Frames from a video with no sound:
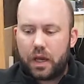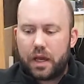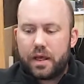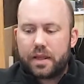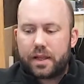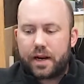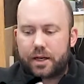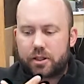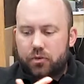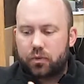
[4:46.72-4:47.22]
The
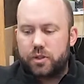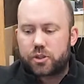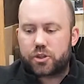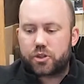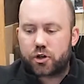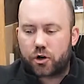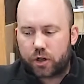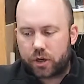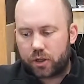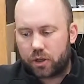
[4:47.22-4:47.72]
next one,
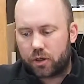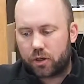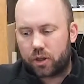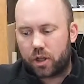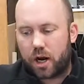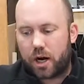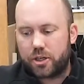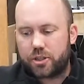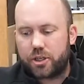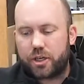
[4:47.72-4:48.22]
circular
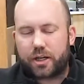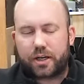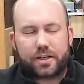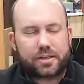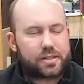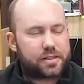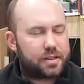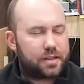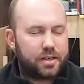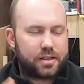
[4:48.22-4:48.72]
logic,
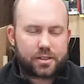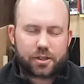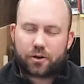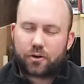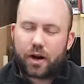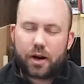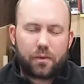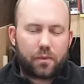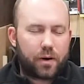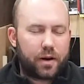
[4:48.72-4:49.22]
is a
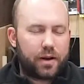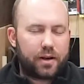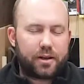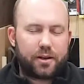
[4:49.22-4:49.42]
great one.